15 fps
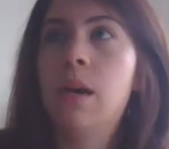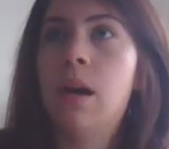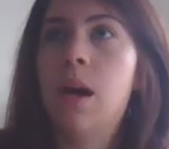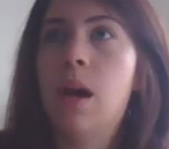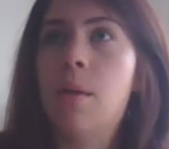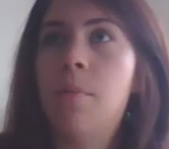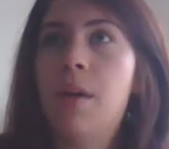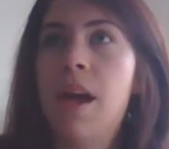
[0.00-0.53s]

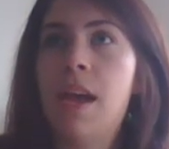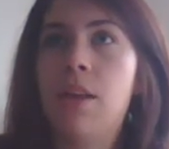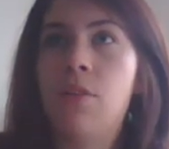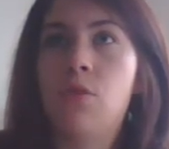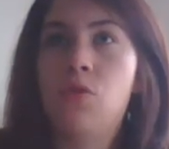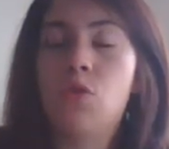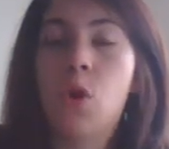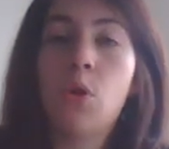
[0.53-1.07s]
Um, and
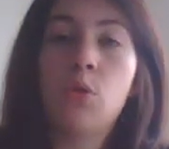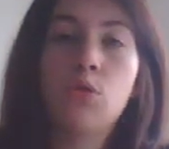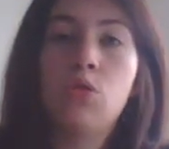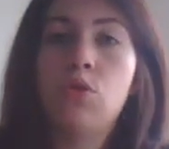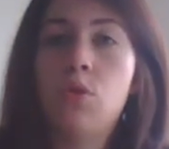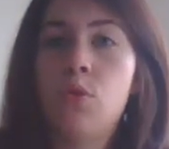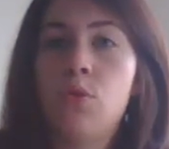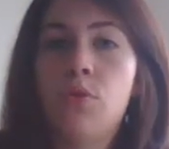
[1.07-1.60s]
those
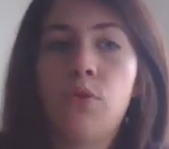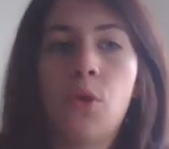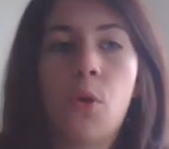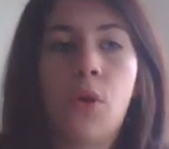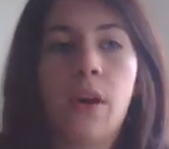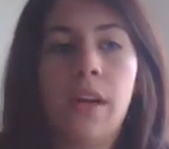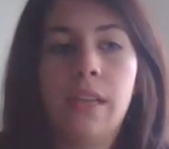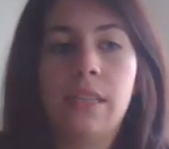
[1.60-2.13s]
two,
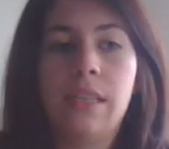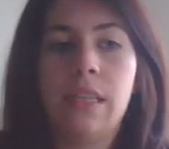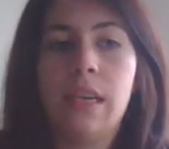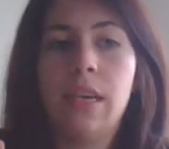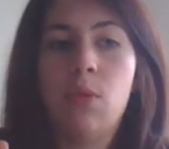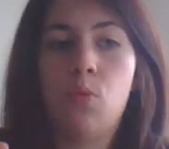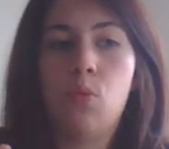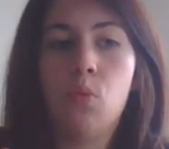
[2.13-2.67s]
Flora and
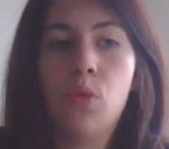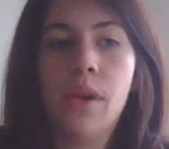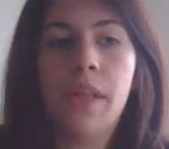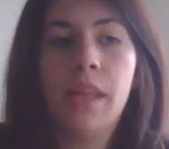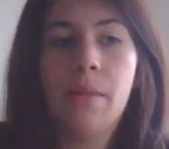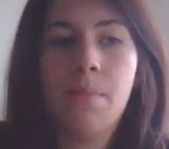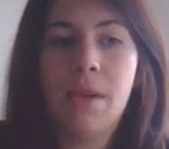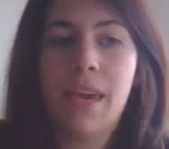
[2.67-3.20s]
Dee,
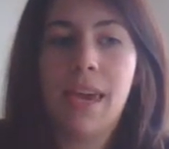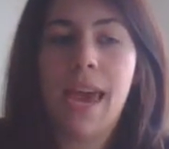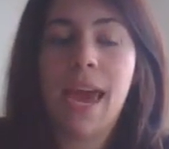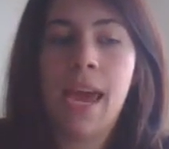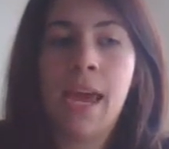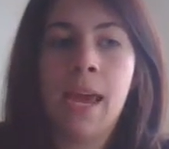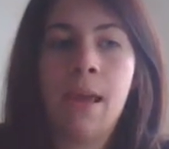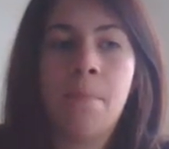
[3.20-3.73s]
really
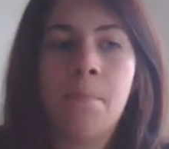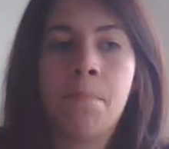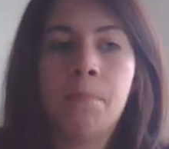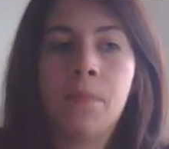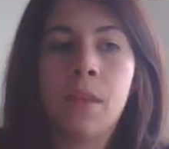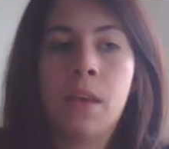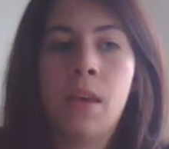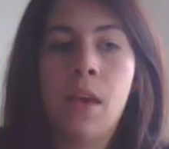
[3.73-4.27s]
became
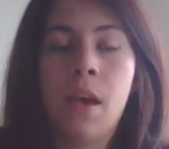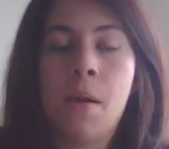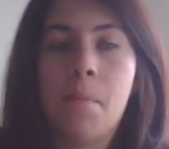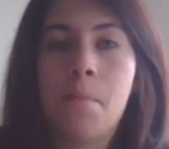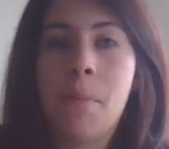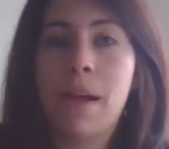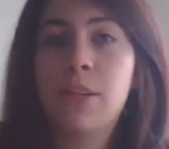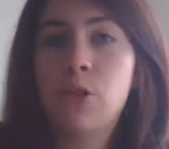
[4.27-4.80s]

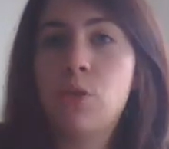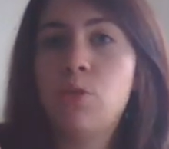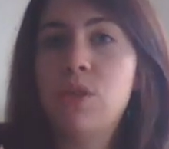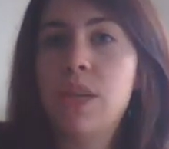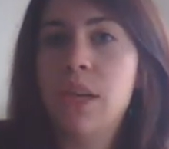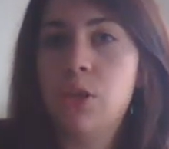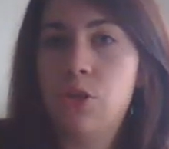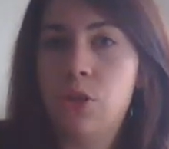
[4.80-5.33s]
my two
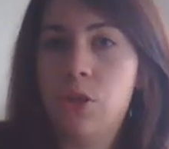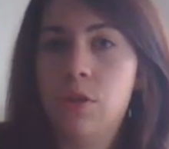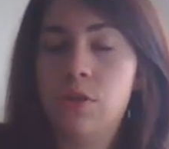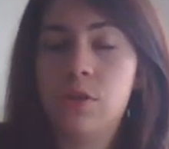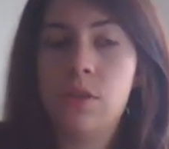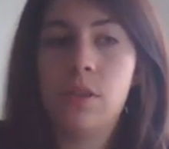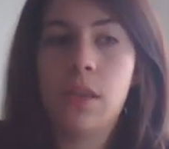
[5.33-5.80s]
teachers.